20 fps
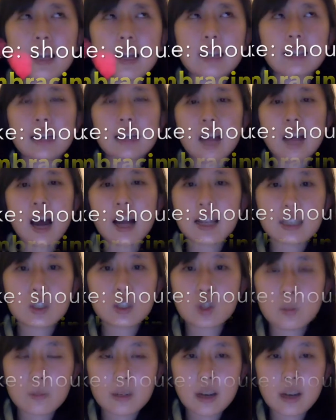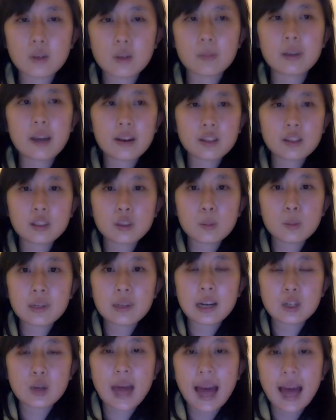it's entirely supernatural, but there are
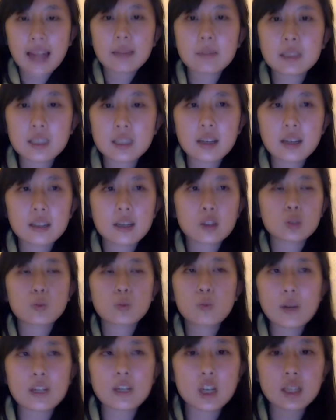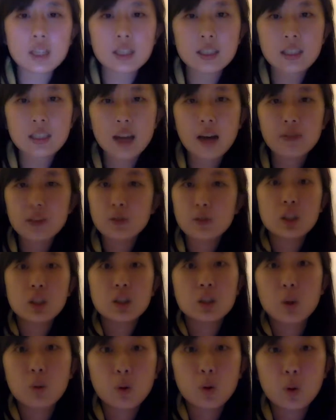supernatural elements in it. There's witches and stuff, which is
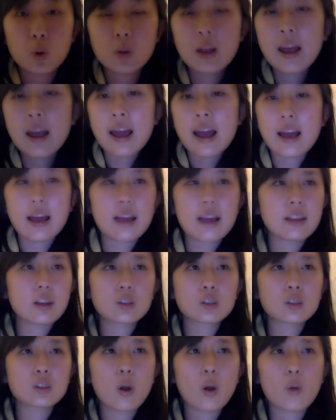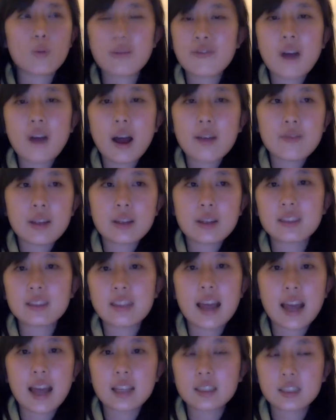so cool. There's, reviving the
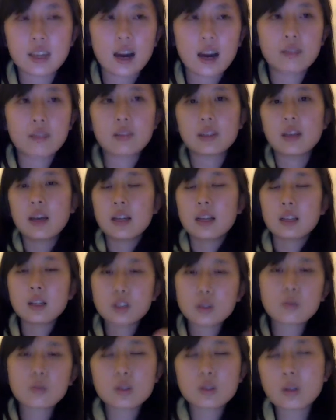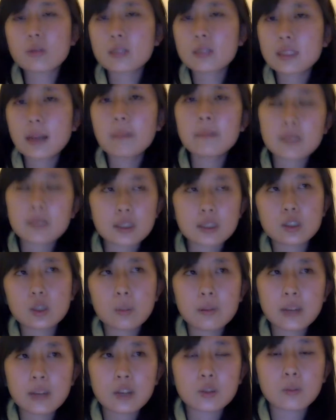dead stuff, and there's some
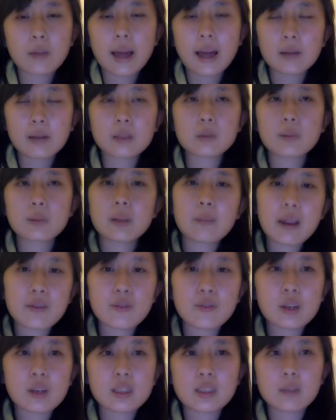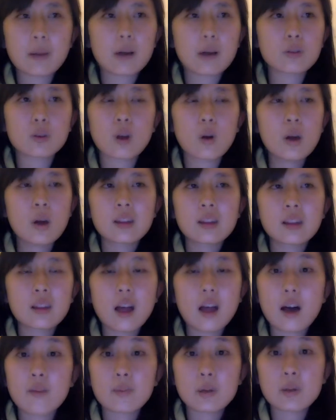supernatural elements, but the main focus is about, the
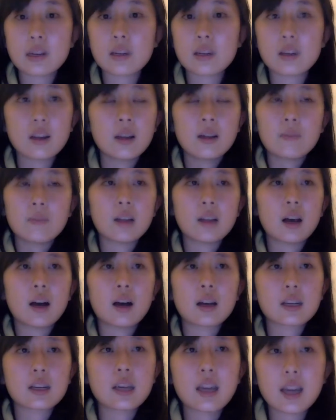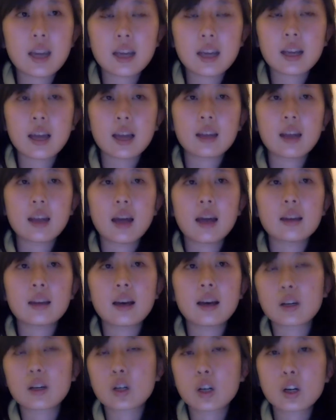love between a king and
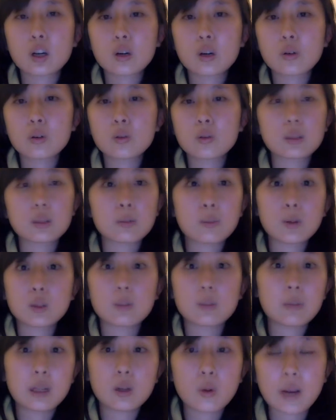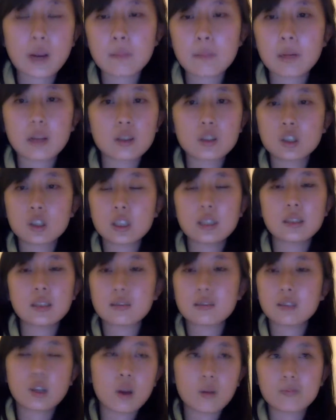a girl who was supposed to be a queen, but she
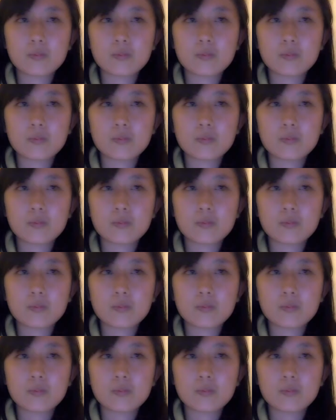didn't,